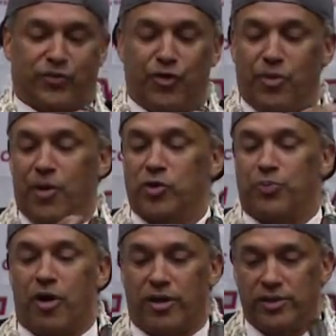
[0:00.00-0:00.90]
For the most
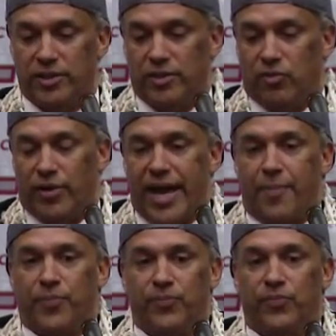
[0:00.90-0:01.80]
part, what
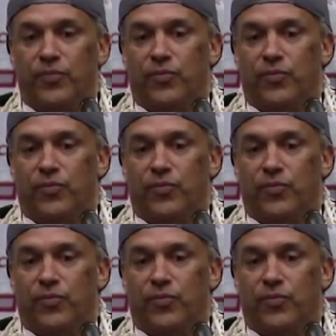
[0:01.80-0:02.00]
happened